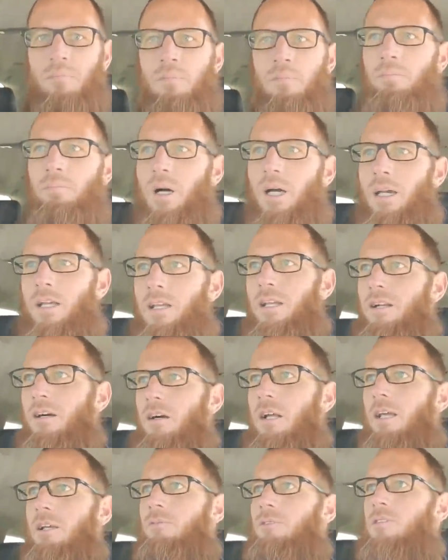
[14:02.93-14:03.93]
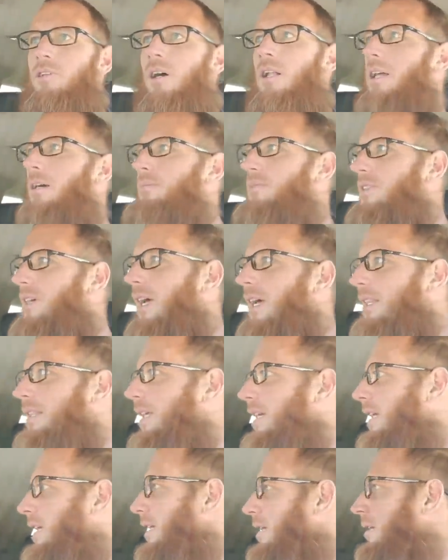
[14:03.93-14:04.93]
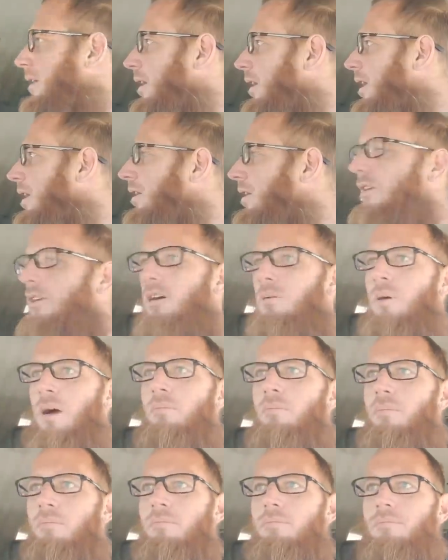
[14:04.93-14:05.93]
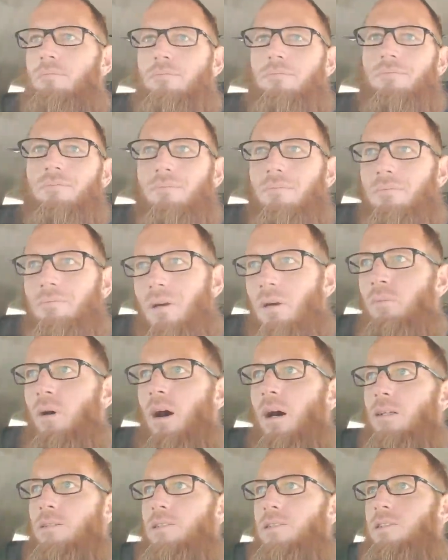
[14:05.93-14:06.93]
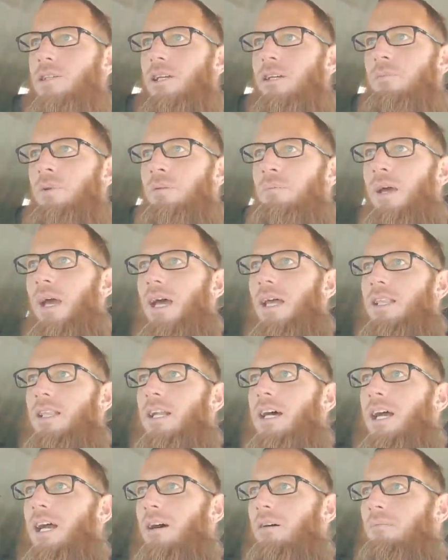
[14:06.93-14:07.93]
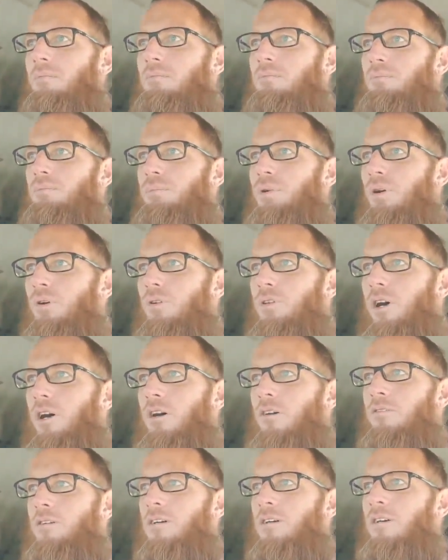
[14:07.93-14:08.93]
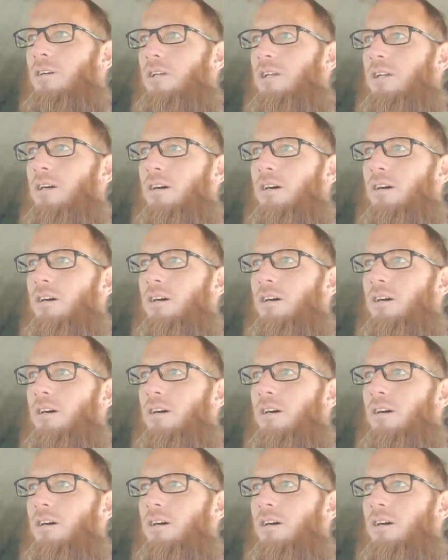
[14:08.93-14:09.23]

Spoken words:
But, you know, he was all upset thinking, oh, you know, my boss is going to be mad that I got pulled over.